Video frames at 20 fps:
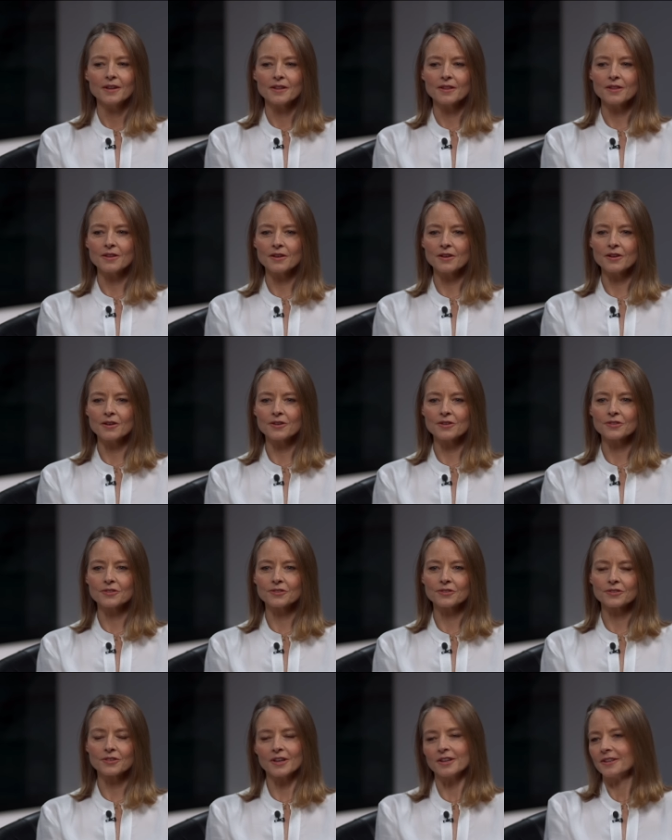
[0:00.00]

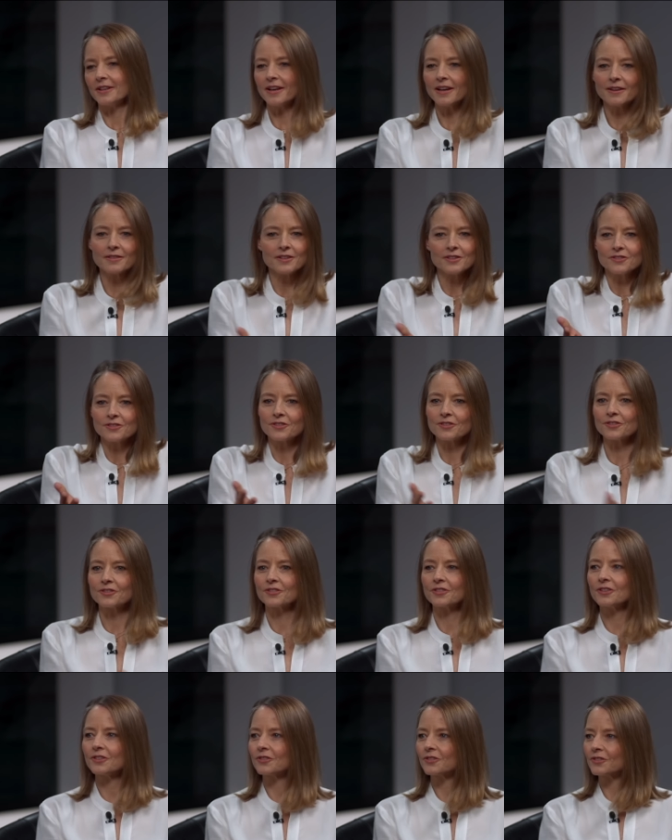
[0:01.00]
there's, uh, yeah, it's just,
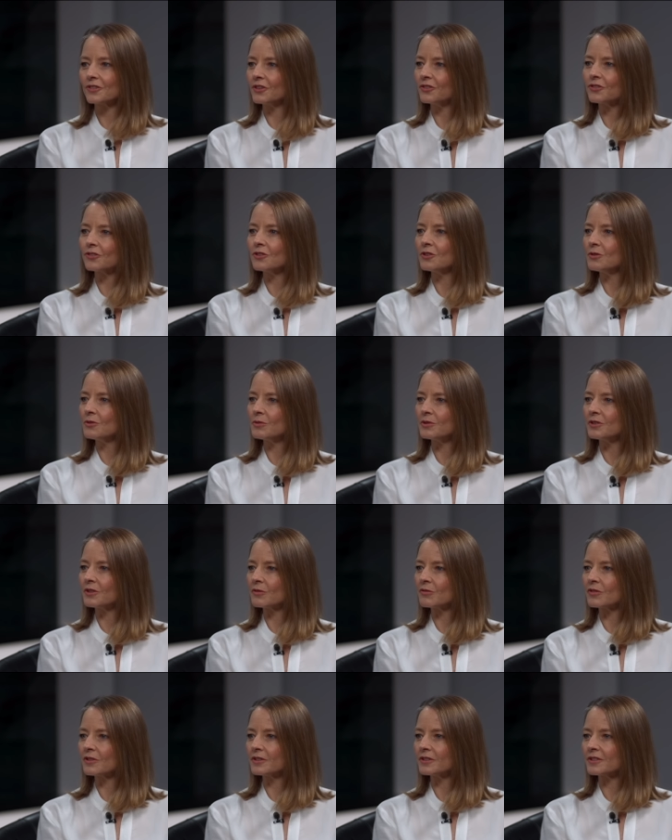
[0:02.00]
it's, it's new and
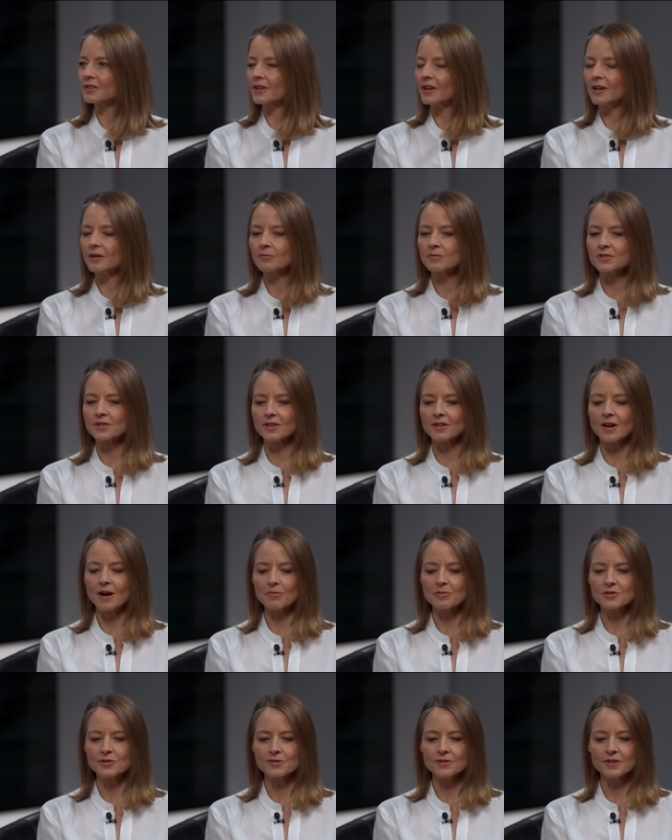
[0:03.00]
different. Um, it's an
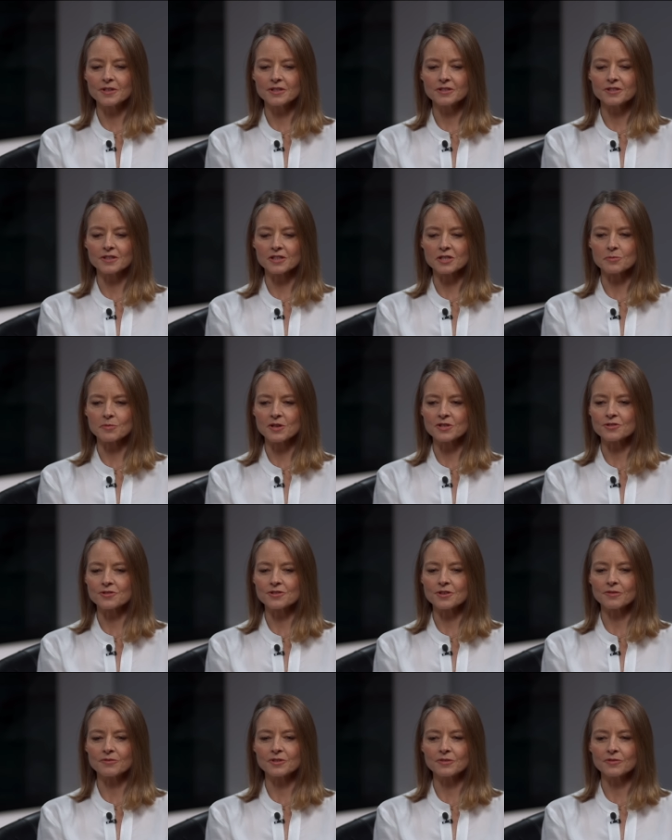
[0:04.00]
opportunity to express
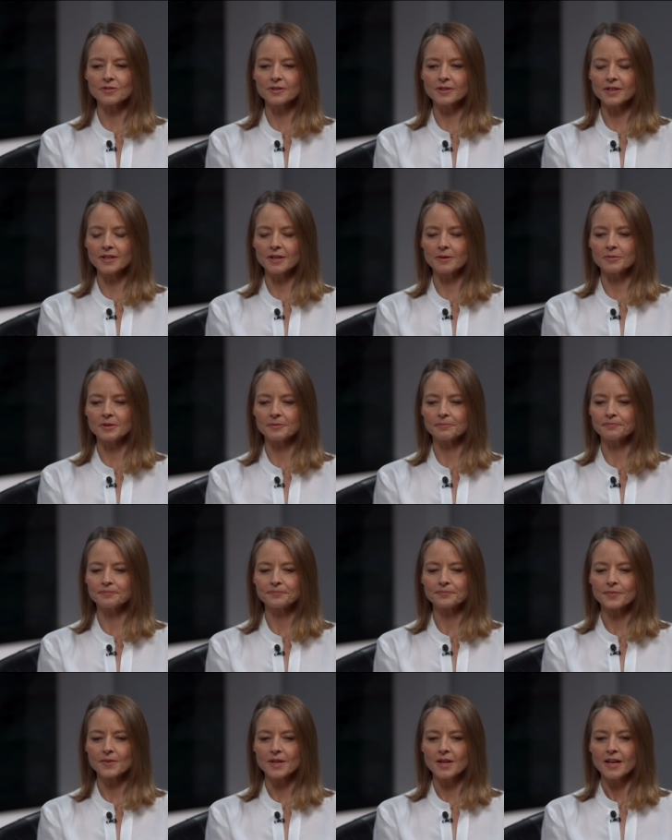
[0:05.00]
yourself differently. I mean,
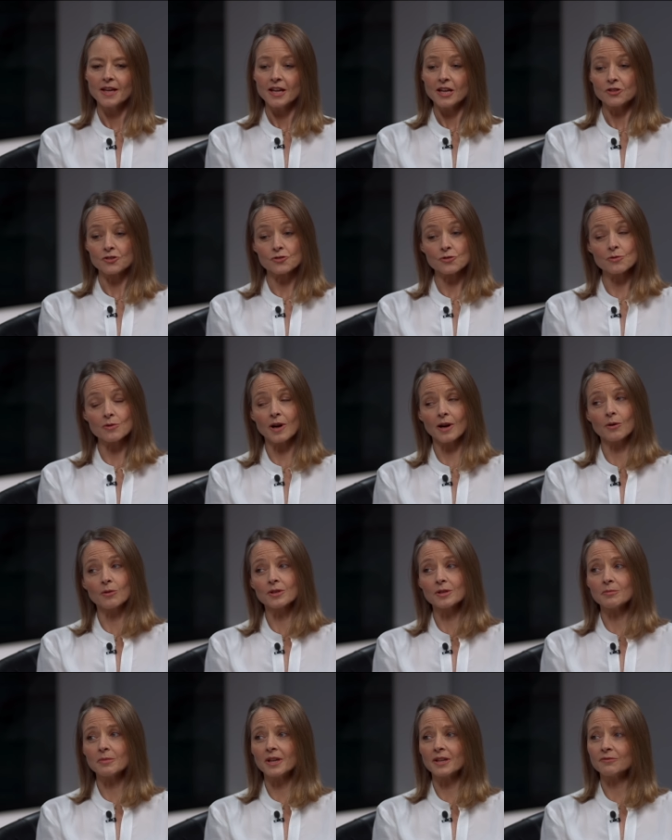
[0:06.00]
it's true. I
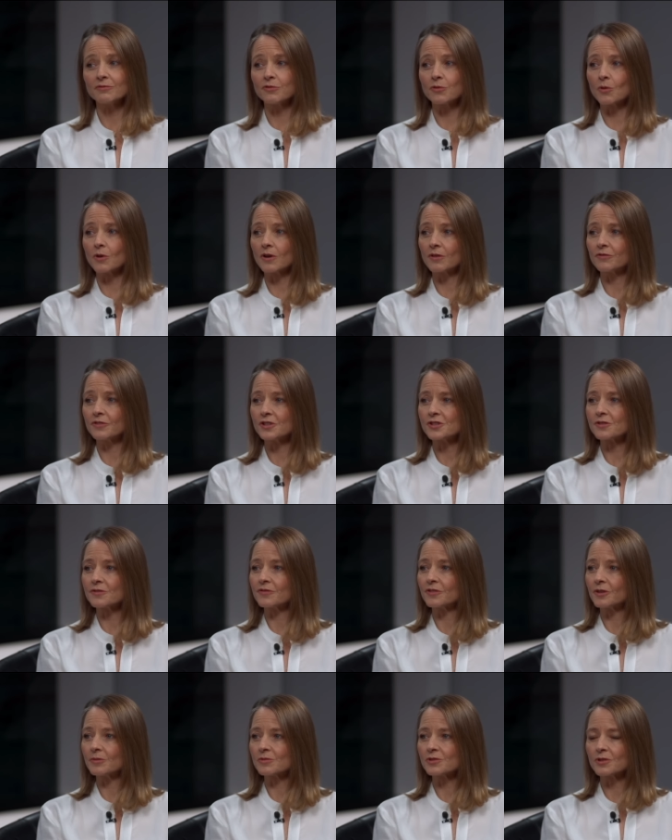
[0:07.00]
only made four feature
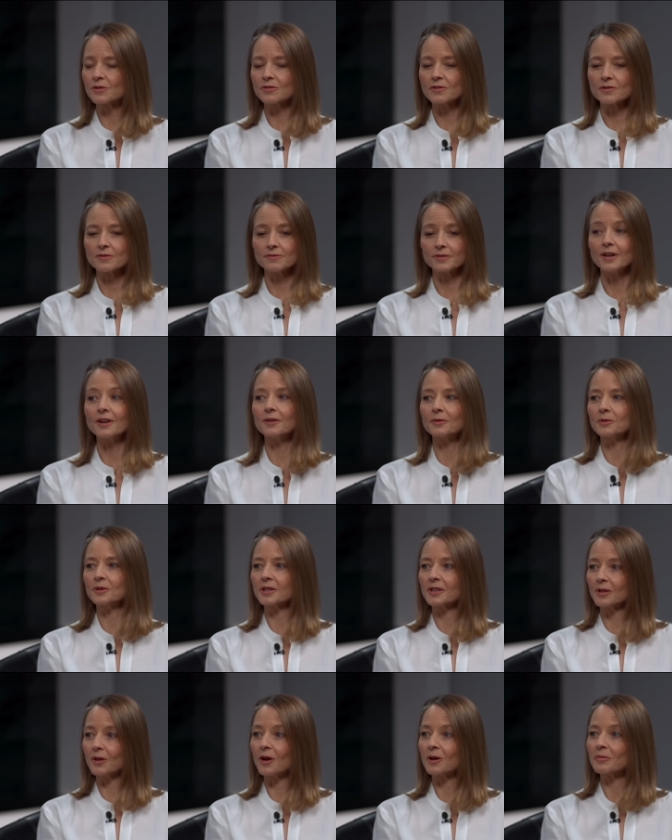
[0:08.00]
films over a
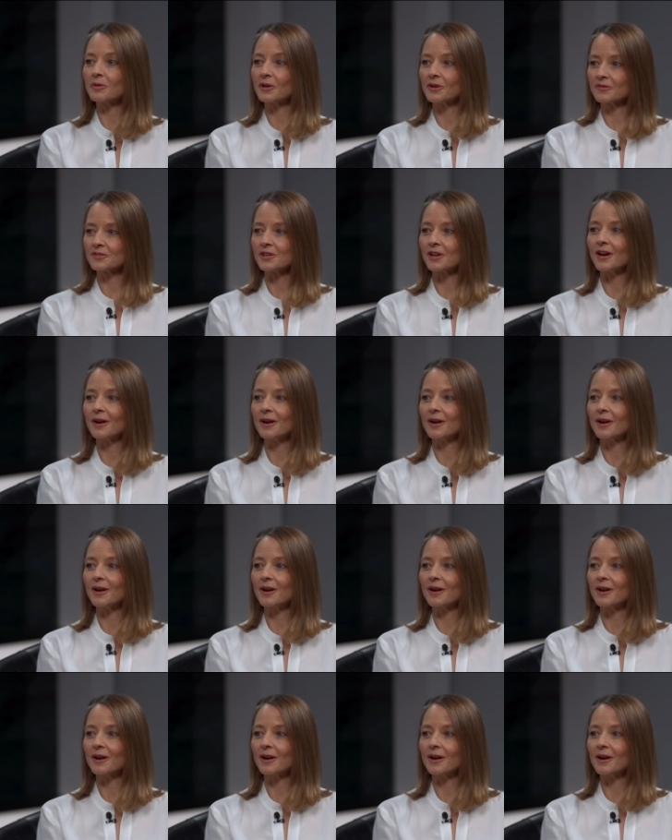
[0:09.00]
really long period of